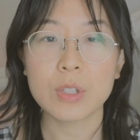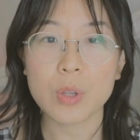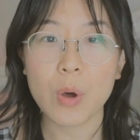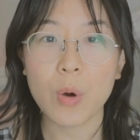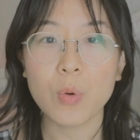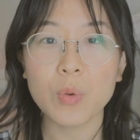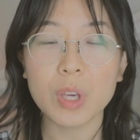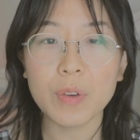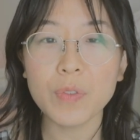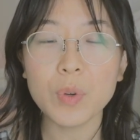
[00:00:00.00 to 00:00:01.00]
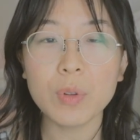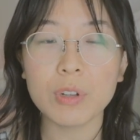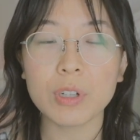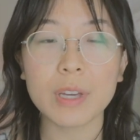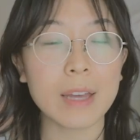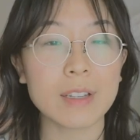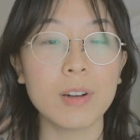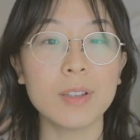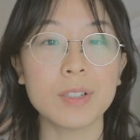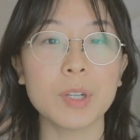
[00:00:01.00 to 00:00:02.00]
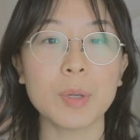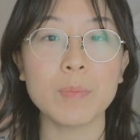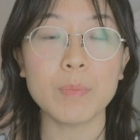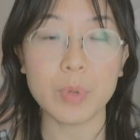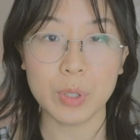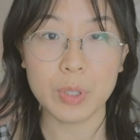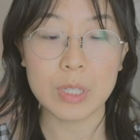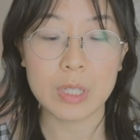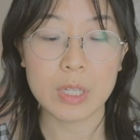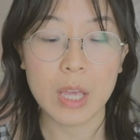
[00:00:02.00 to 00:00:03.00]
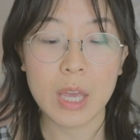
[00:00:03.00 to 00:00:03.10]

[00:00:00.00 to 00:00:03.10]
So if you look at coloring books,